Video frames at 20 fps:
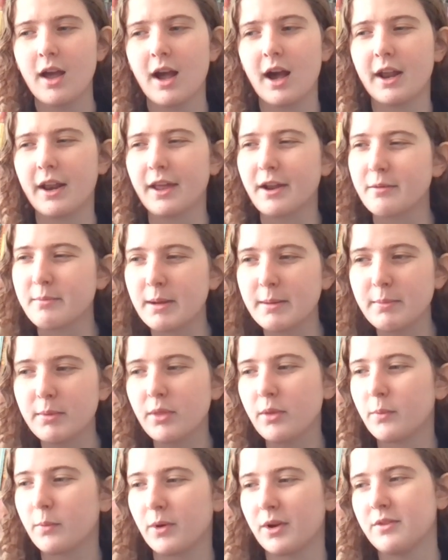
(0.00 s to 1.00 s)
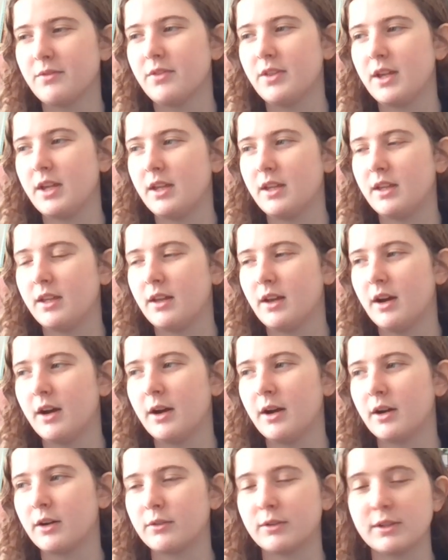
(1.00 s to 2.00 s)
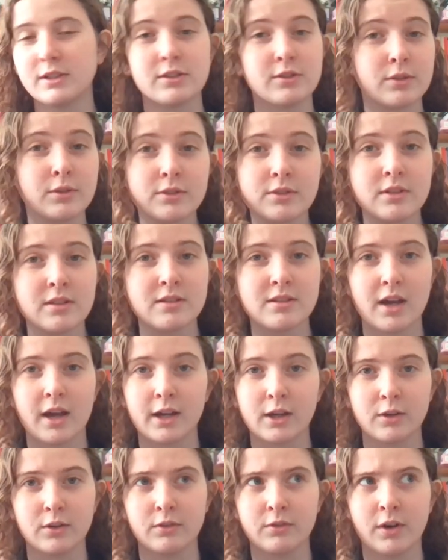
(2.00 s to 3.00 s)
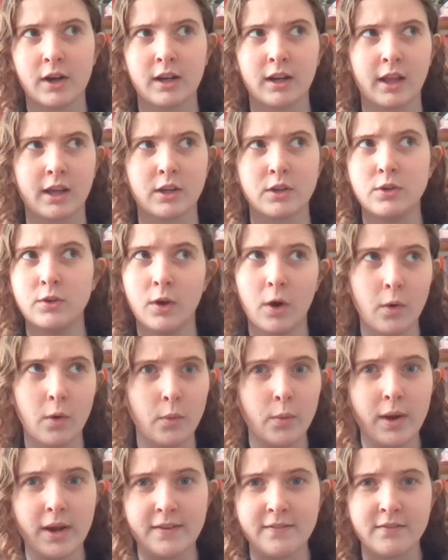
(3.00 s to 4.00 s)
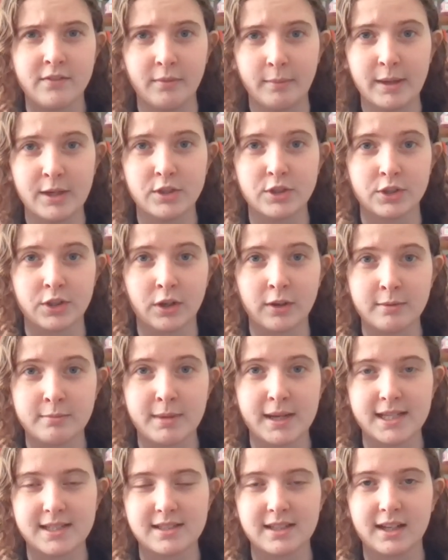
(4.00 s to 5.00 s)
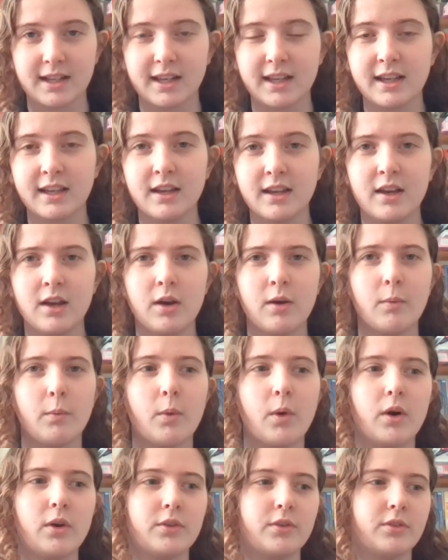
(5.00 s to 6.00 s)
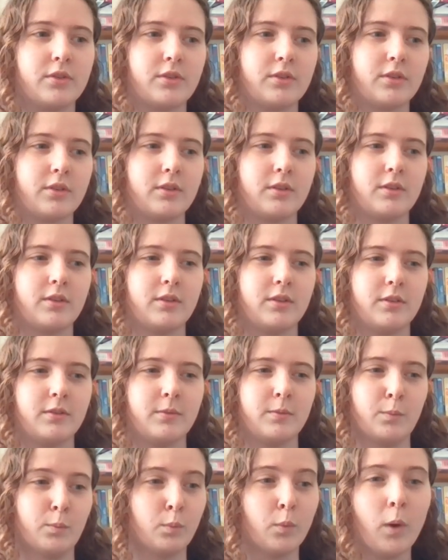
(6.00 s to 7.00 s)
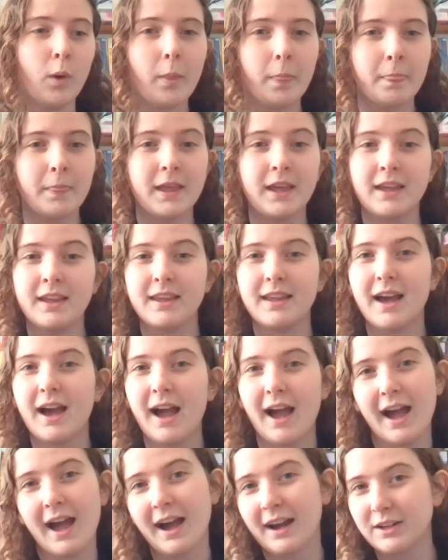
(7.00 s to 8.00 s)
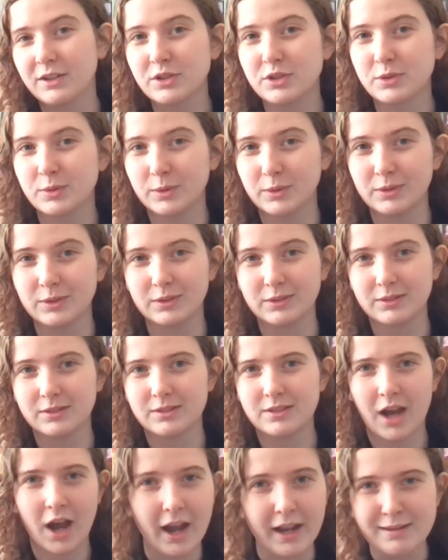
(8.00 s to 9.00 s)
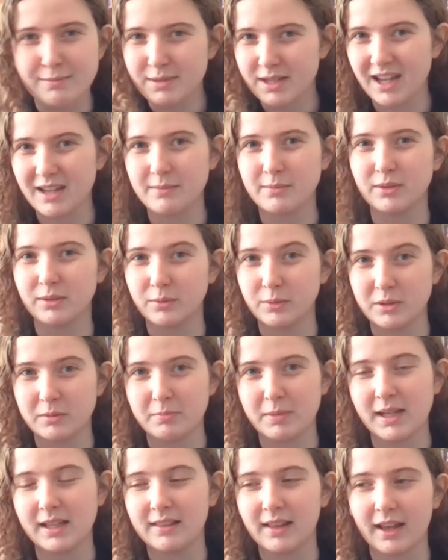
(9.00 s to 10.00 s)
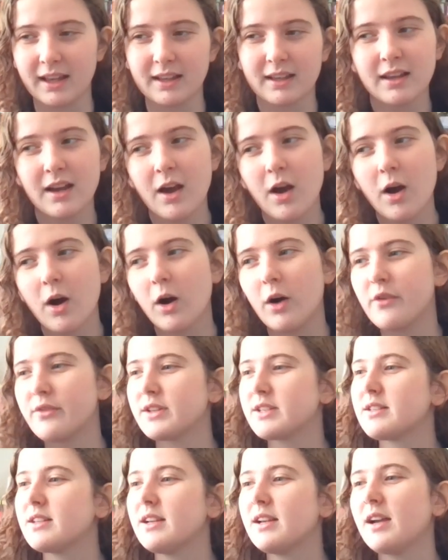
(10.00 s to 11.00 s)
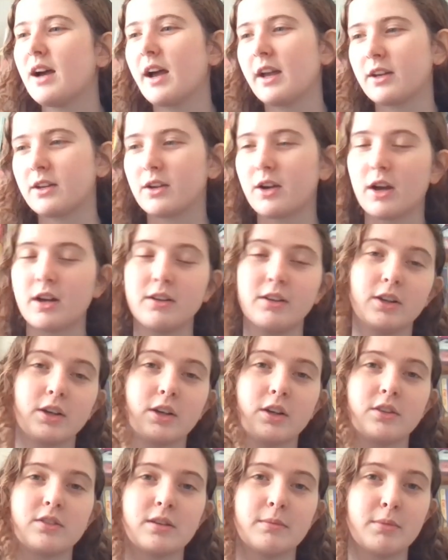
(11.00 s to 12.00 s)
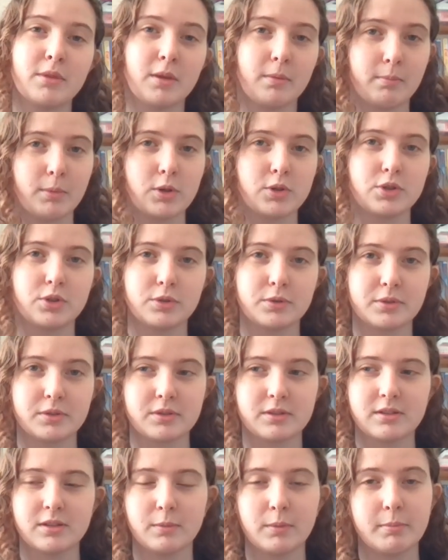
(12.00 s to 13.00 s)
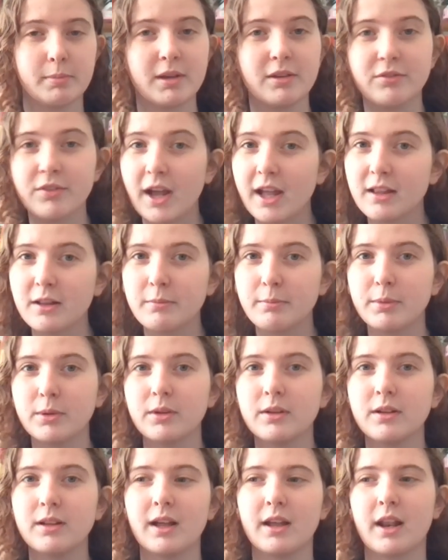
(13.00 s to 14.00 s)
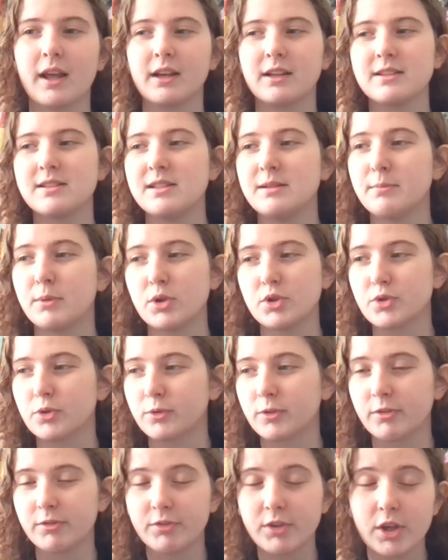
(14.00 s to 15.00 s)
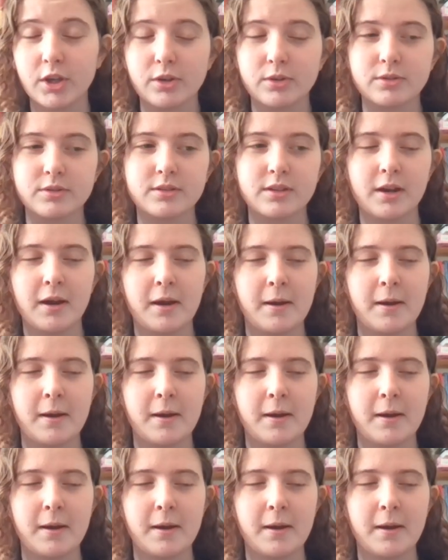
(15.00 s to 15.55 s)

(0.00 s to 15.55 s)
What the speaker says: And I remember that one of the resources that I could find like no information on basically was what the actual timetable would be like. Obviously, I could kind of look at some of the modules that would be available and I could see module reviews.